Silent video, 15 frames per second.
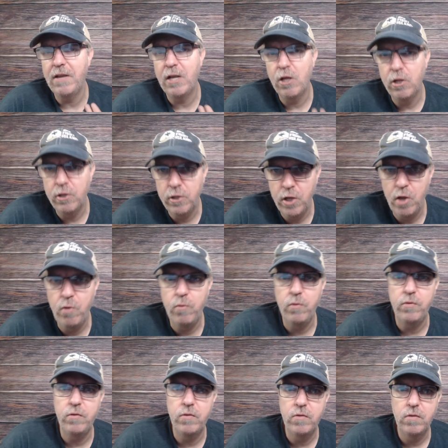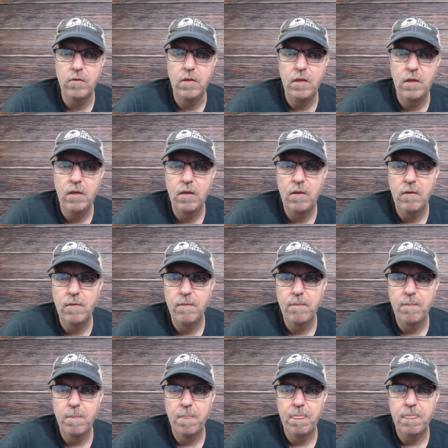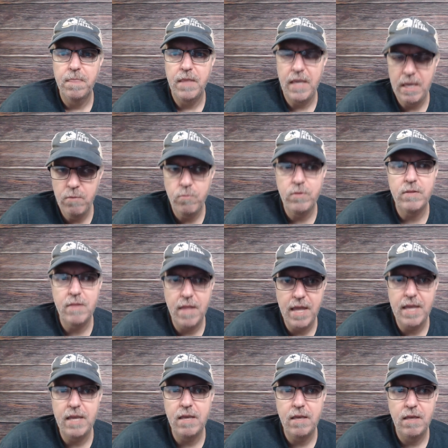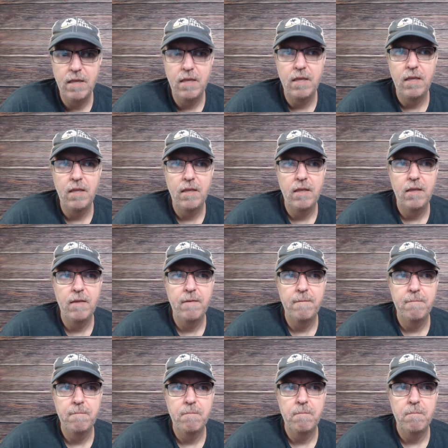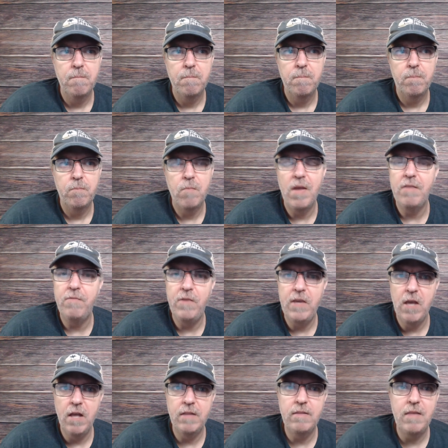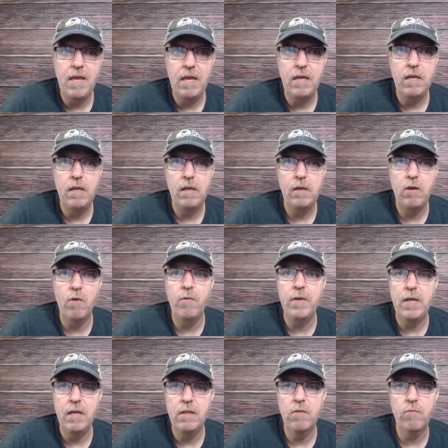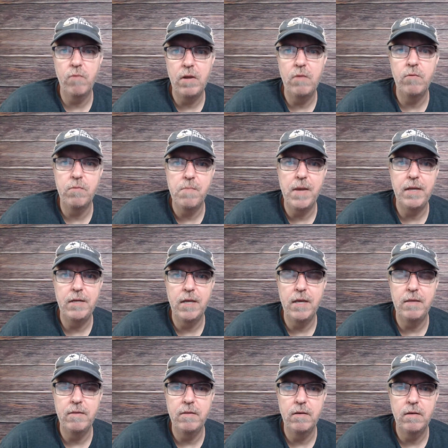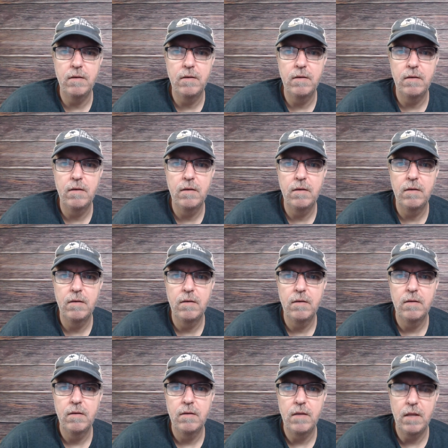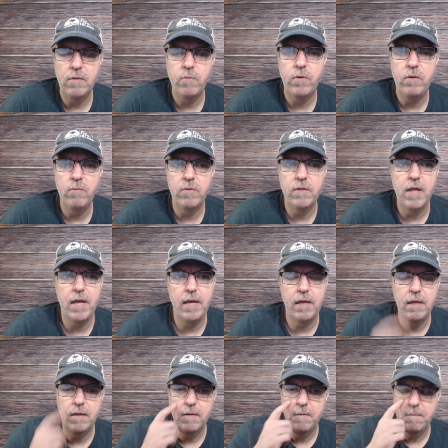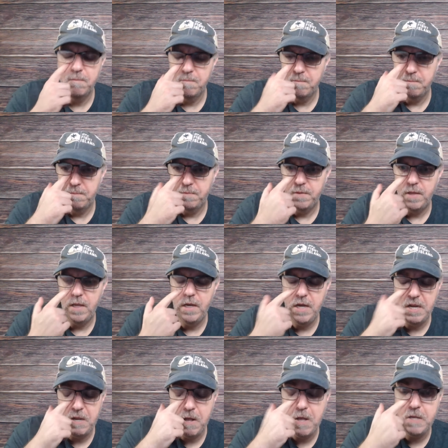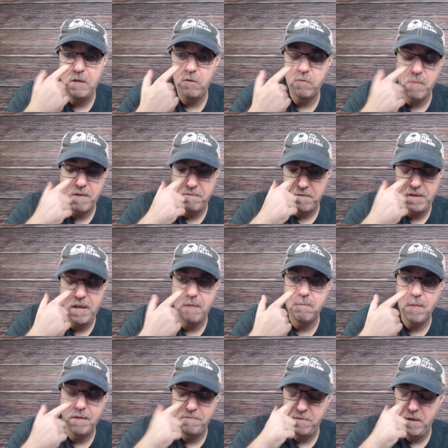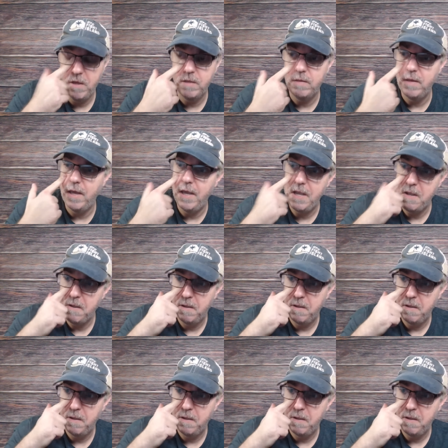close. It was like my fiance going in the ring with Mike Tyson. That's what it was like. And Ngannou is my fi- my fiance.